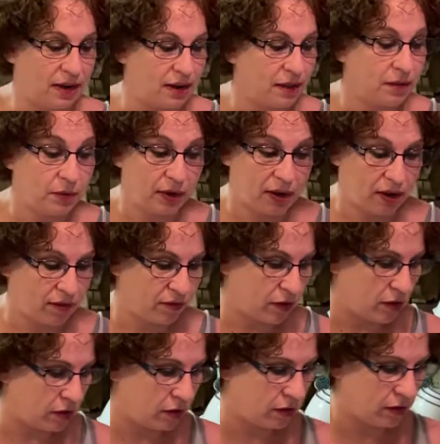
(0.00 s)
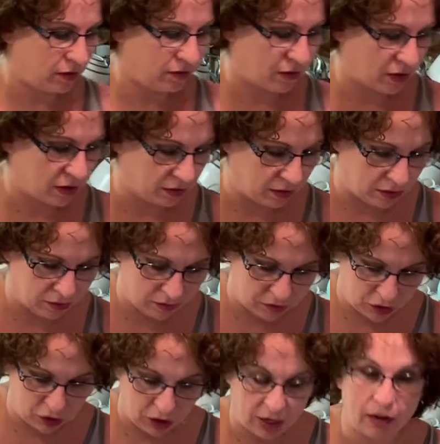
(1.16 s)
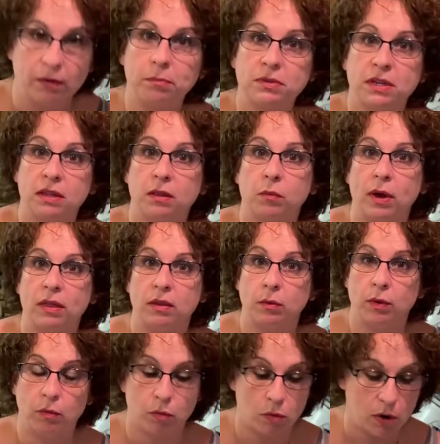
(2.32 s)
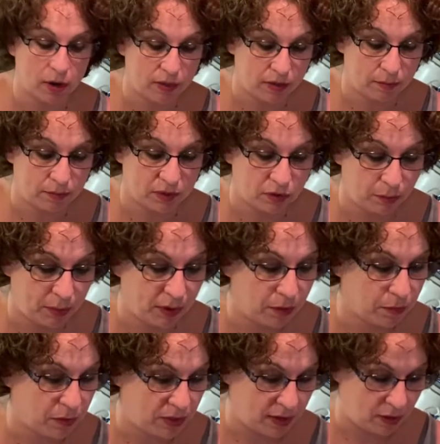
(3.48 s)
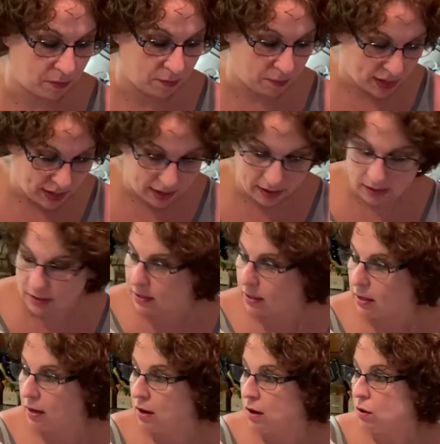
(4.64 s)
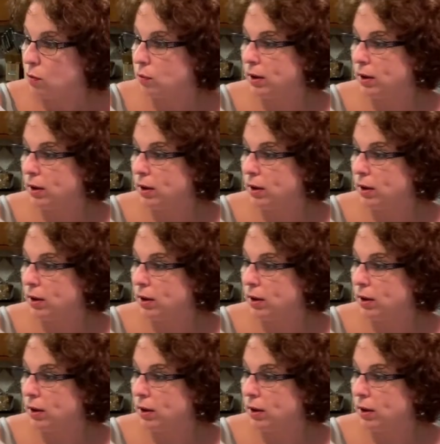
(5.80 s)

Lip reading: now that we have all of our loaves shaped in the way that we want them to appear when they are baked, we